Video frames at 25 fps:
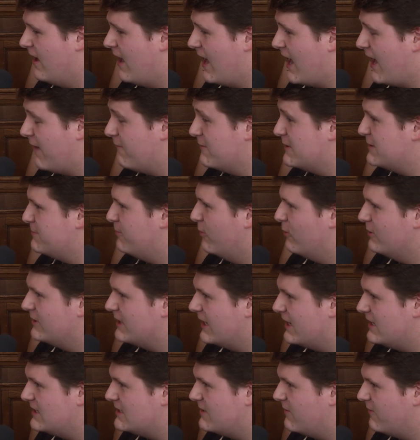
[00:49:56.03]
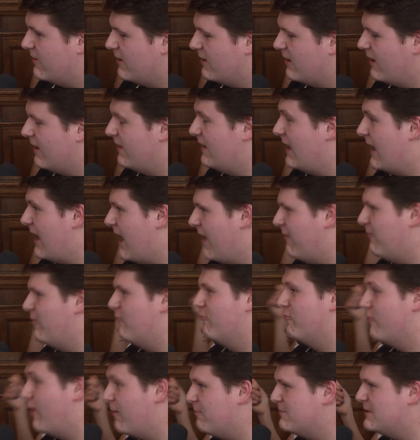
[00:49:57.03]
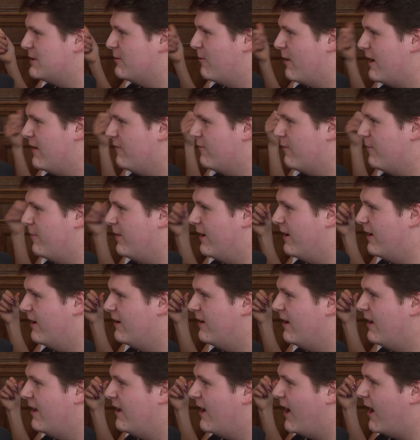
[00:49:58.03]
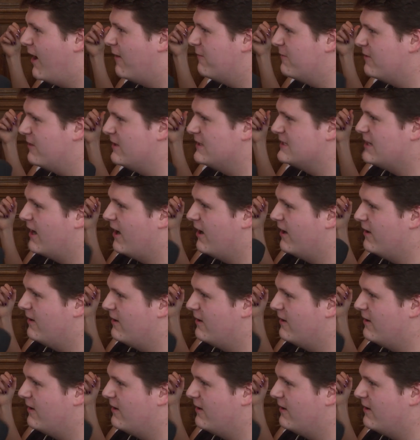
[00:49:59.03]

have a small taste of it, and then have it ripped away from her after the tie?